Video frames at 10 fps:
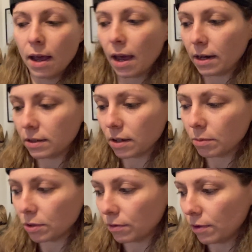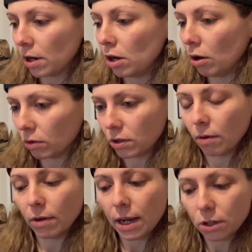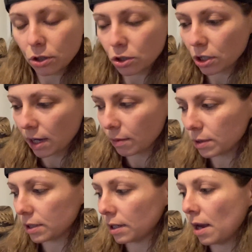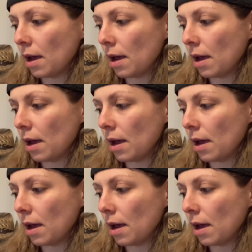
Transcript: And in terms of long-term relationships,